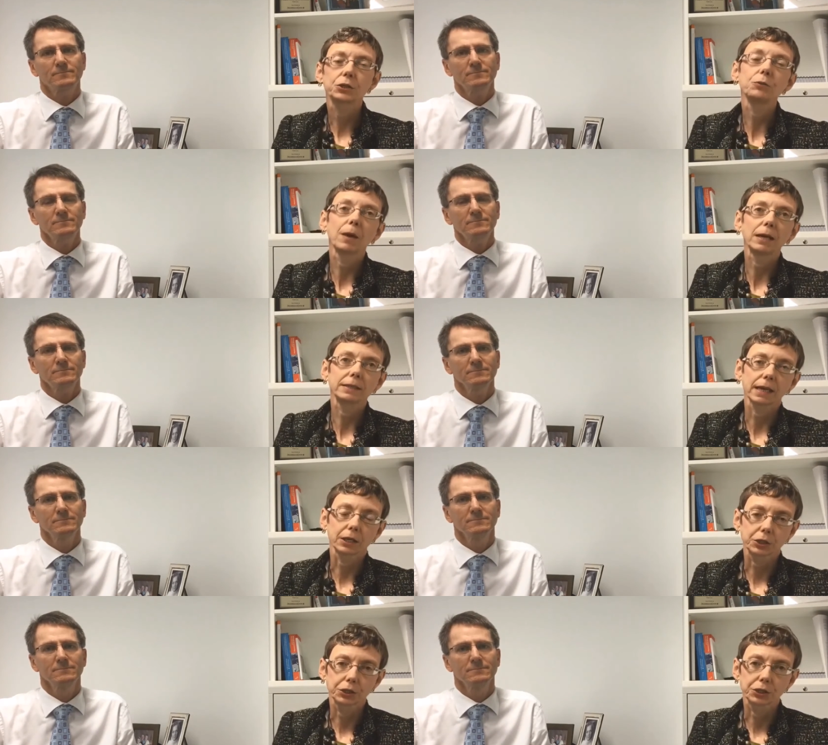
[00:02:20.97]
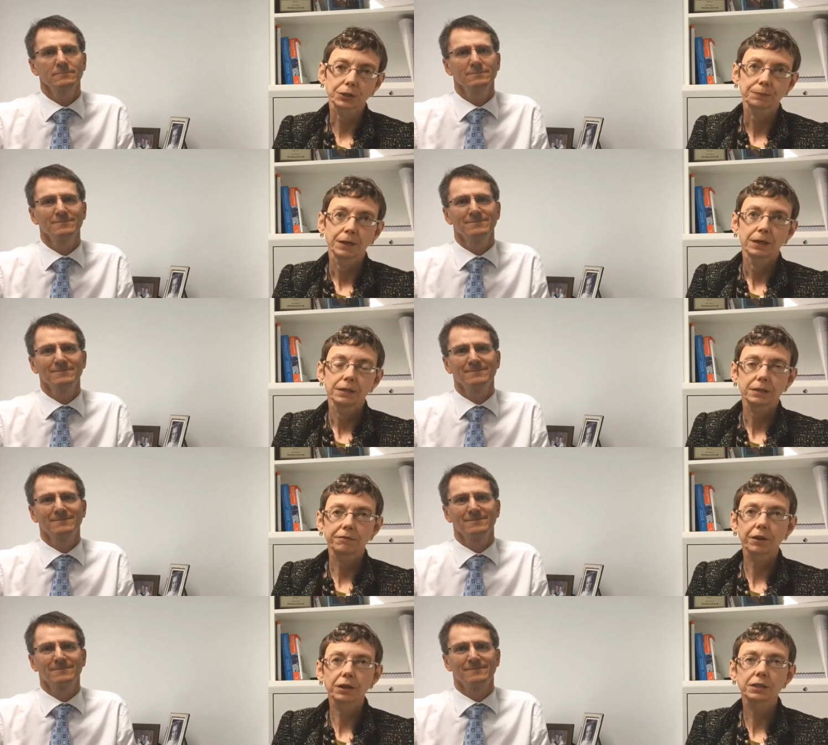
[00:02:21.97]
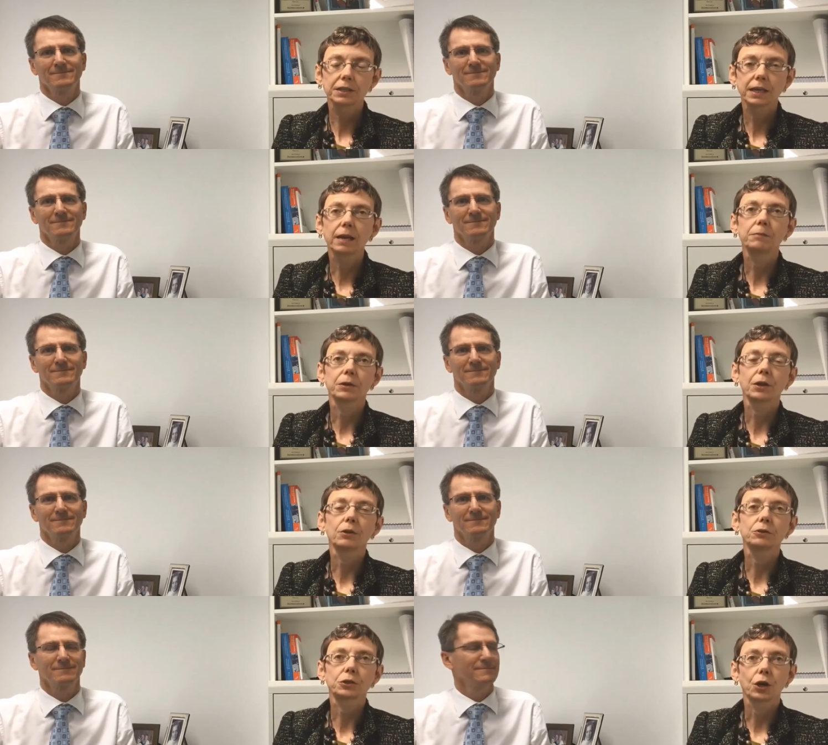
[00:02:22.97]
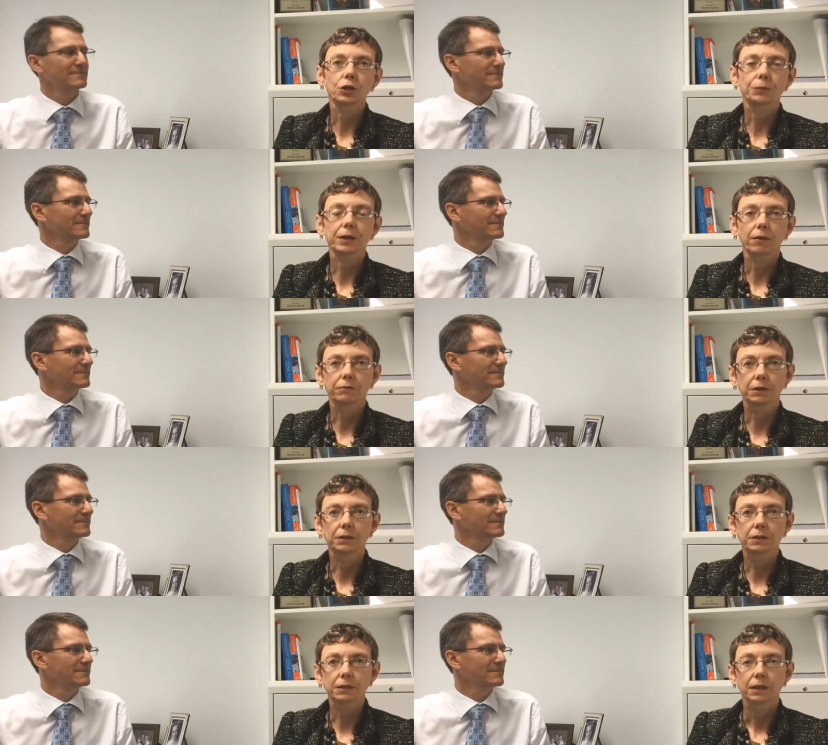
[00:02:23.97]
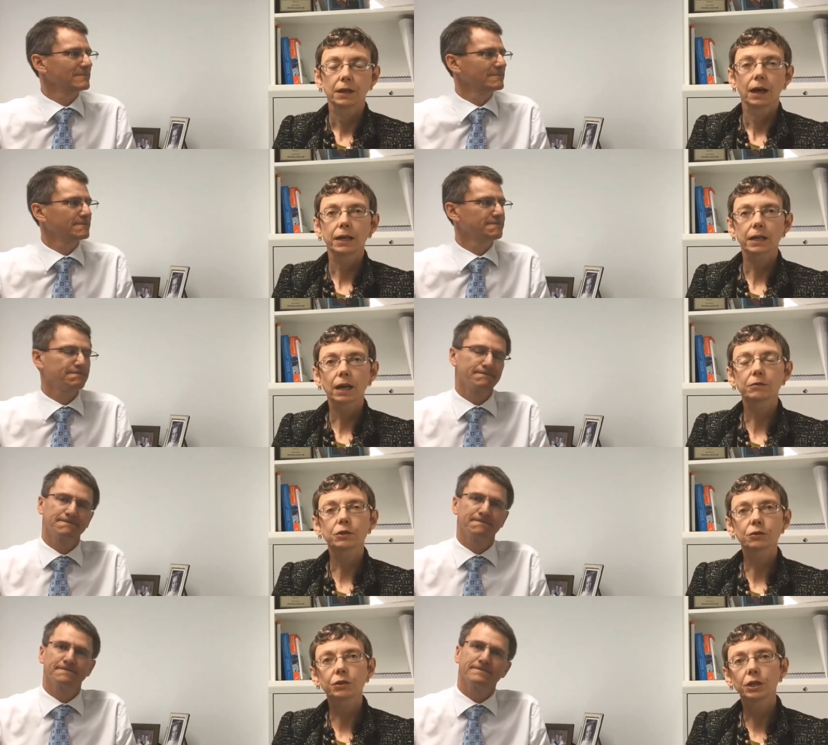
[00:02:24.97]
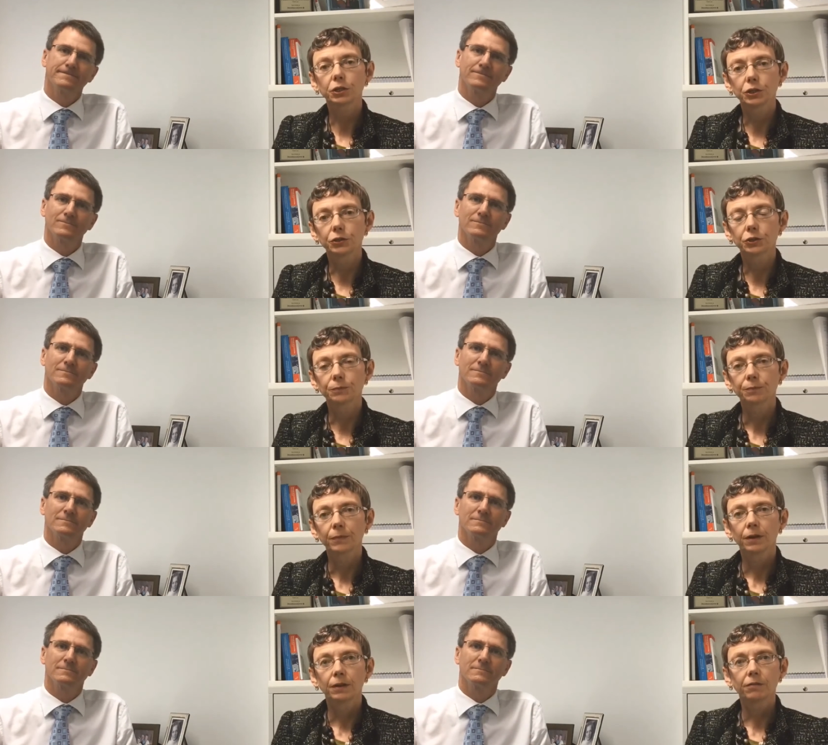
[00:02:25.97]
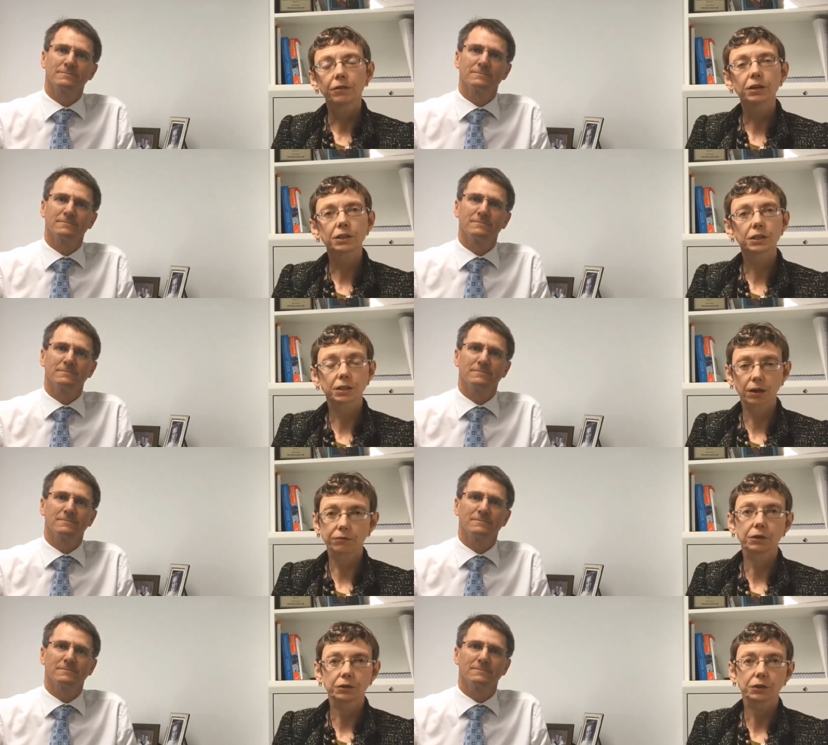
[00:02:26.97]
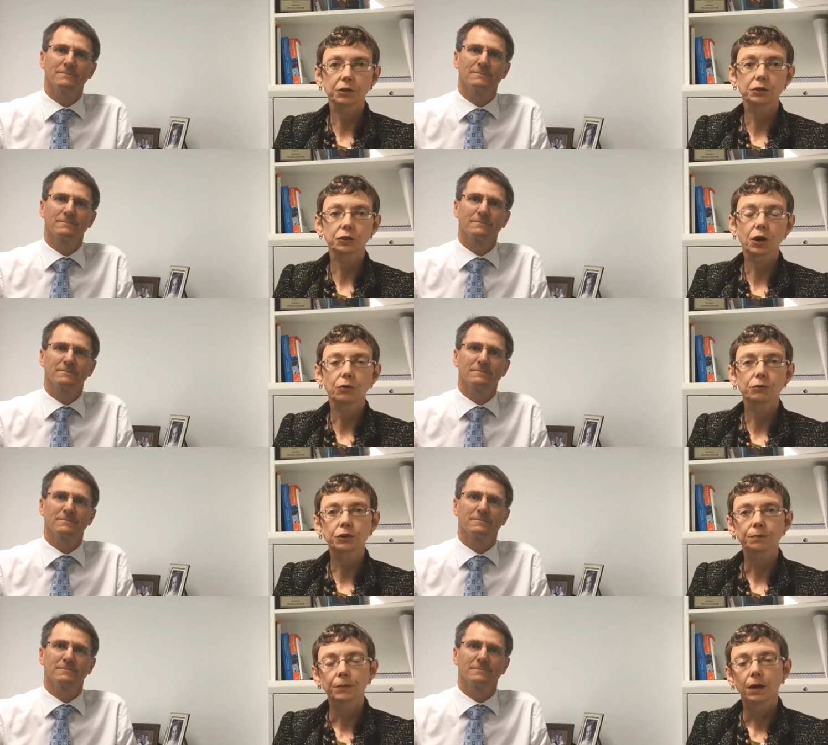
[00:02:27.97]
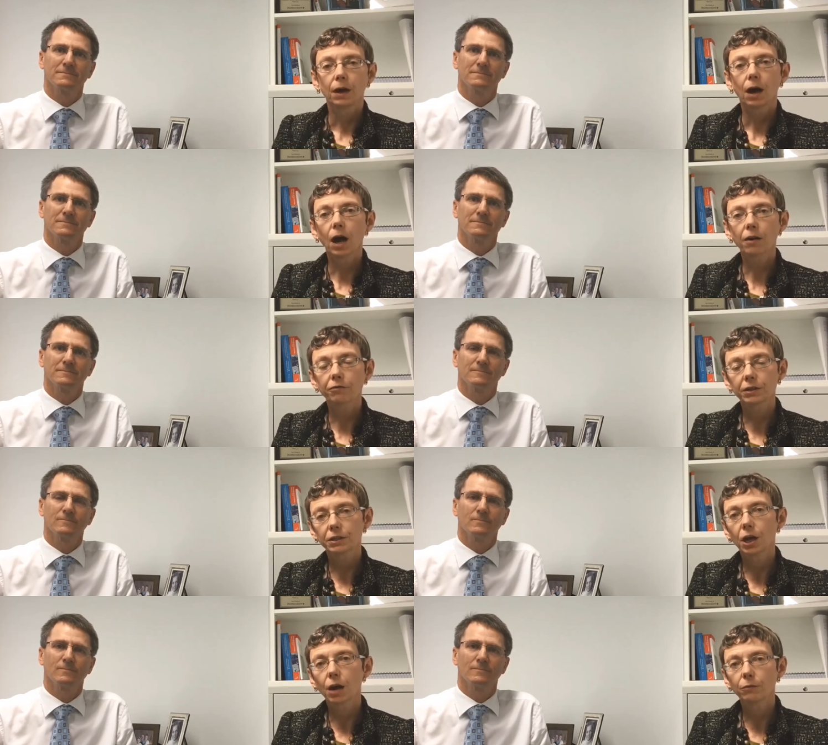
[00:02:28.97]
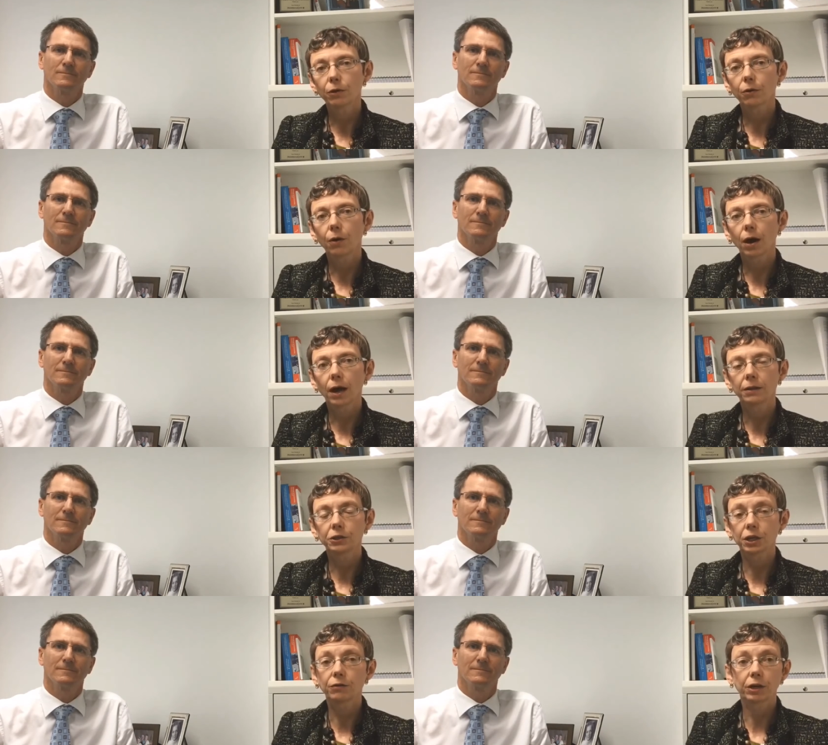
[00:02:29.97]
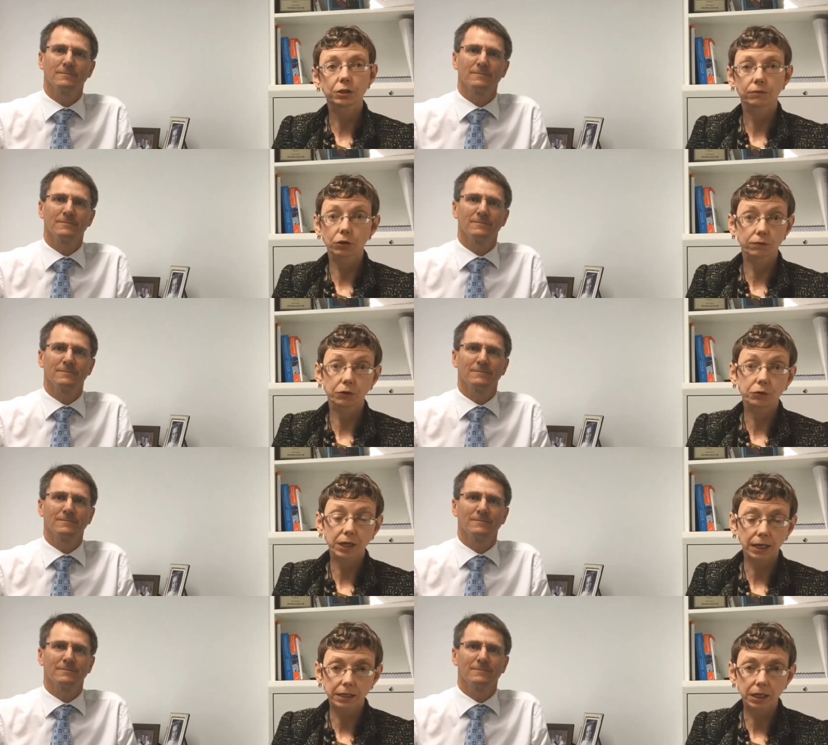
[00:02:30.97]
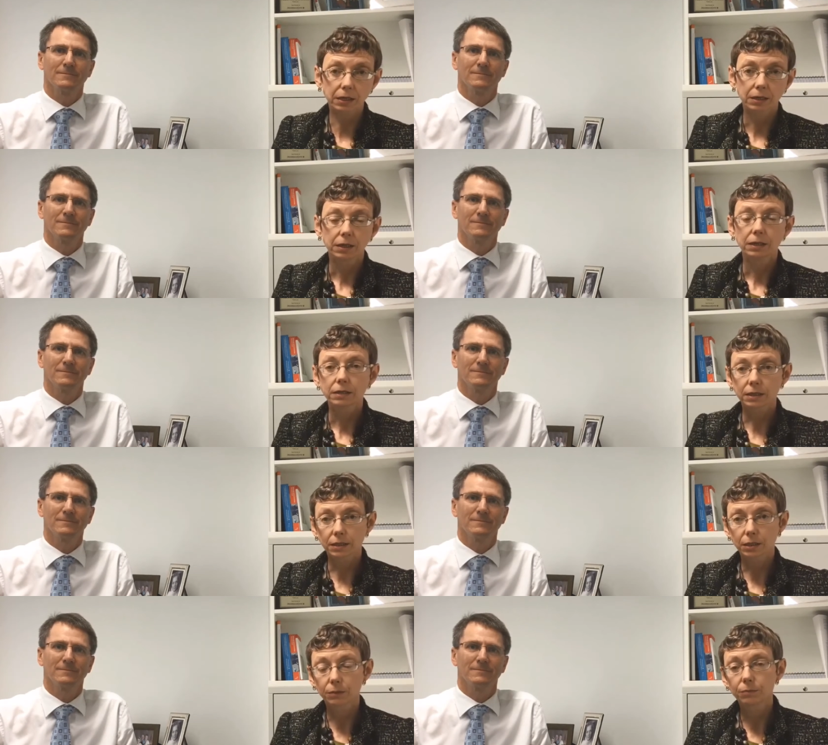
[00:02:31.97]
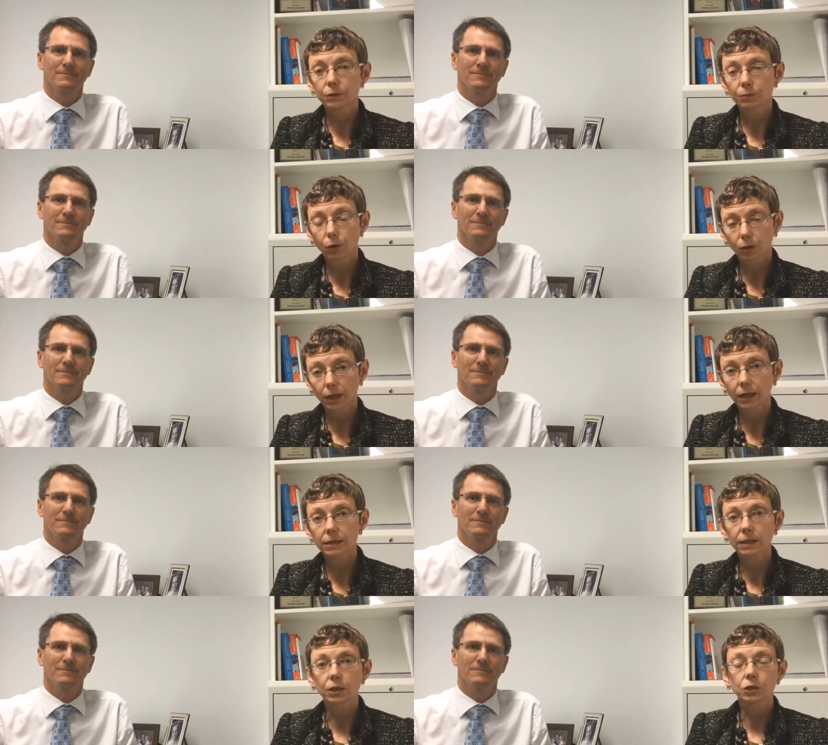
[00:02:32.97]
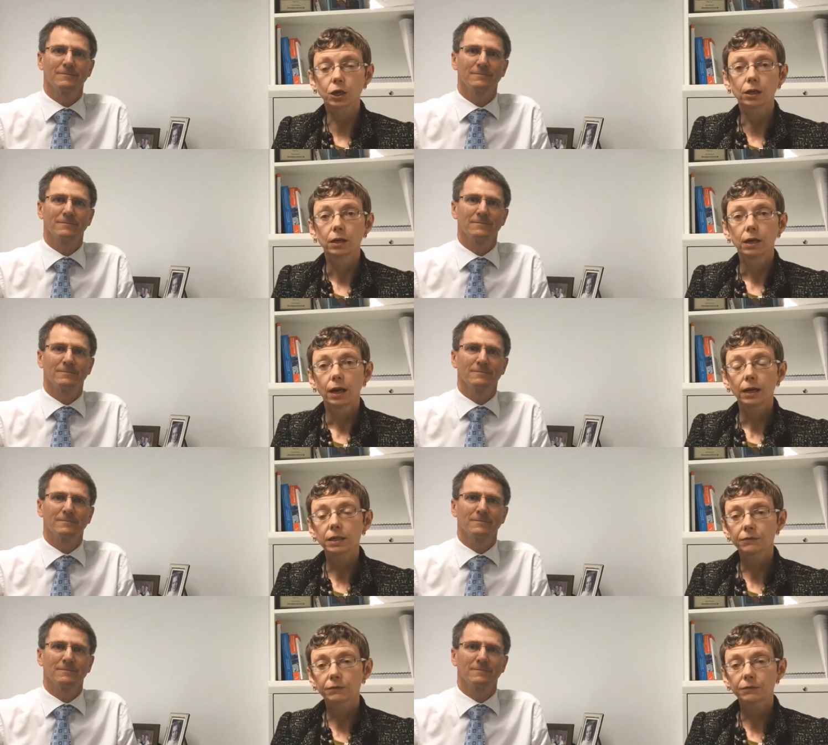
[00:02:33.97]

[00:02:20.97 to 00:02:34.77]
Speaker 1: two main sections. So the first is aimed at those charged with governance, and it covers three issues. The first is governance and controls. IFRS 9 will require the generation of a lot of new data, systems, modelling, etc. And